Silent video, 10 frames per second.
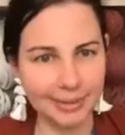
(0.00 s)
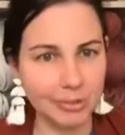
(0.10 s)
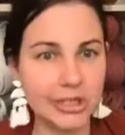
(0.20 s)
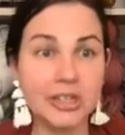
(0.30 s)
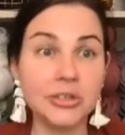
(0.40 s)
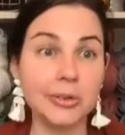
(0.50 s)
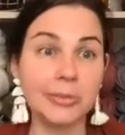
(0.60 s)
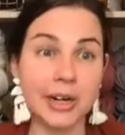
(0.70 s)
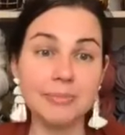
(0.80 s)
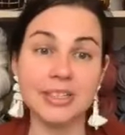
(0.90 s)
which I do
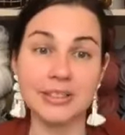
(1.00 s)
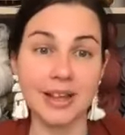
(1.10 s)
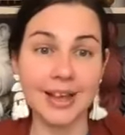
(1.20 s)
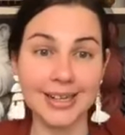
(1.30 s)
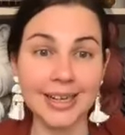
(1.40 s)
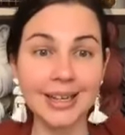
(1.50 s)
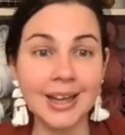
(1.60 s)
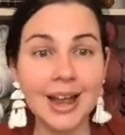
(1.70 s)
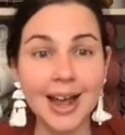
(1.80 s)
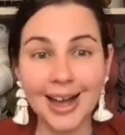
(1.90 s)
when I'm designing,
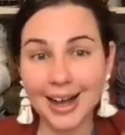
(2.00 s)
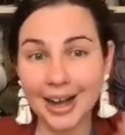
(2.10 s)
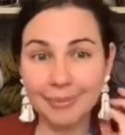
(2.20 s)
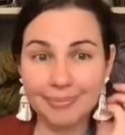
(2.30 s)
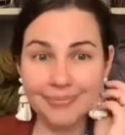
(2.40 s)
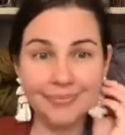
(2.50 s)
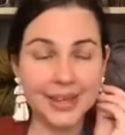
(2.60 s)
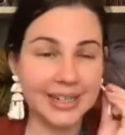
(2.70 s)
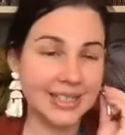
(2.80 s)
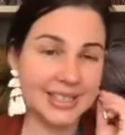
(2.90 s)
and
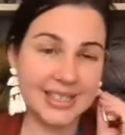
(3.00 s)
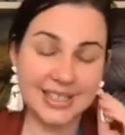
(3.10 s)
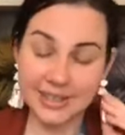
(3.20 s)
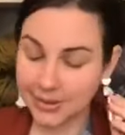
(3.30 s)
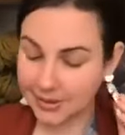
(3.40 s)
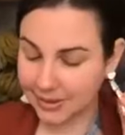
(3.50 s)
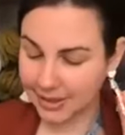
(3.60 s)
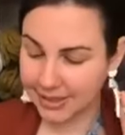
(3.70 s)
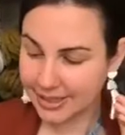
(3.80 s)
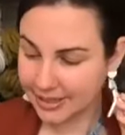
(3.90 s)
it still
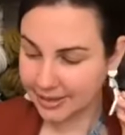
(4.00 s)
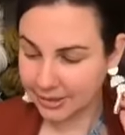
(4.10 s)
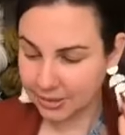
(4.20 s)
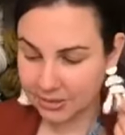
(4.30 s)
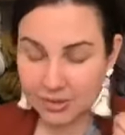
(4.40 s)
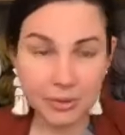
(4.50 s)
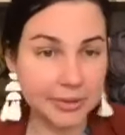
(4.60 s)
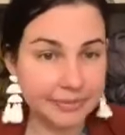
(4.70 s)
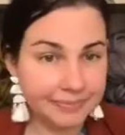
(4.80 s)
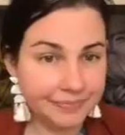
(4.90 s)
looks
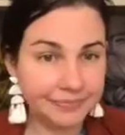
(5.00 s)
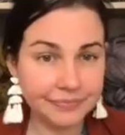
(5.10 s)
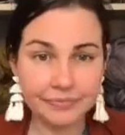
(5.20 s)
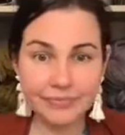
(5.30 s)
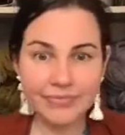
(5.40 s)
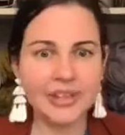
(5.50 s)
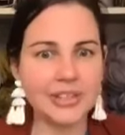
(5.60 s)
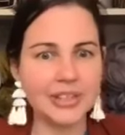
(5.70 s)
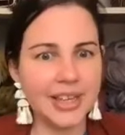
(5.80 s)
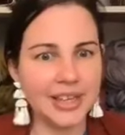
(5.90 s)
good.
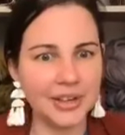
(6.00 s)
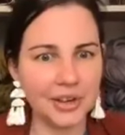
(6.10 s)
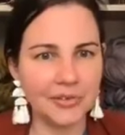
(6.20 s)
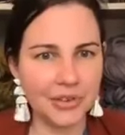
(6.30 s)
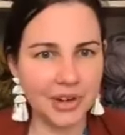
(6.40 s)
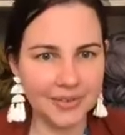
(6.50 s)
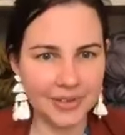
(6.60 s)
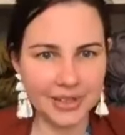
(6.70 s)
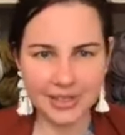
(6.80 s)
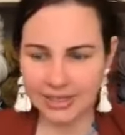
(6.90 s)
So there you go, very
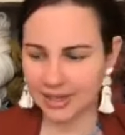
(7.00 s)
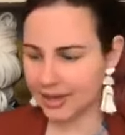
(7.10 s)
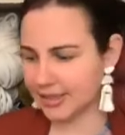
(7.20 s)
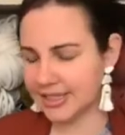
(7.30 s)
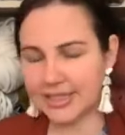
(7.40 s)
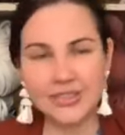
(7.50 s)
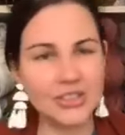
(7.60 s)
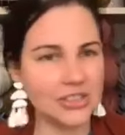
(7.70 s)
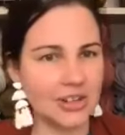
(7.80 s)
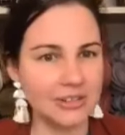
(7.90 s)
versatile, still
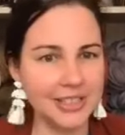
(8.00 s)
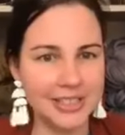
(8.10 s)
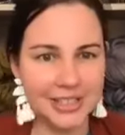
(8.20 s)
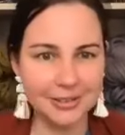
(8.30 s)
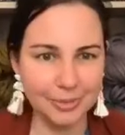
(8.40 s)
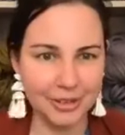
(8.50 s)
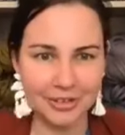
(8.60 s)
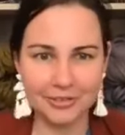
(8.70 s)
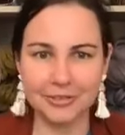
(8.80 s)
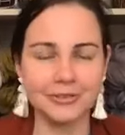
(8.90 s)
soft, still
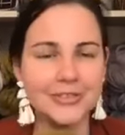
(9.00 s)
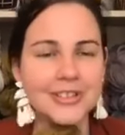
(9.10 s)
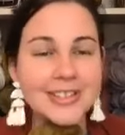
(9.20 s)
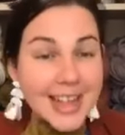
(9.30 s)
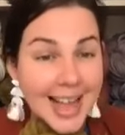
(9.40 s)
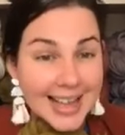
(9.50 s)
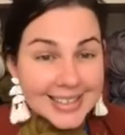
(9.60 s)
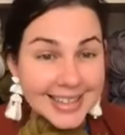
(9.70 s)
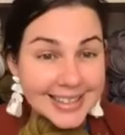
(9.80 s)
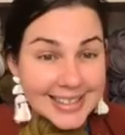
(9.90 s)
beautiful, feels nice
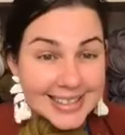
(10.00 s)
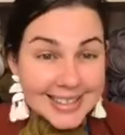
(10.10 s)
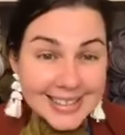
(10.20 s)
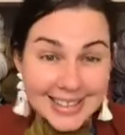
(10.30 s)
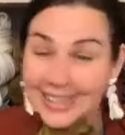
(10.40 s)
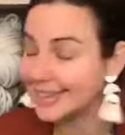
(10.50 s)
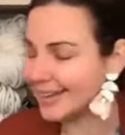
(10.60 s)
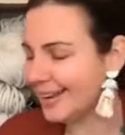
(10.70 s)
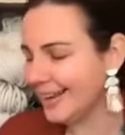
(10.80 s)
against the skin.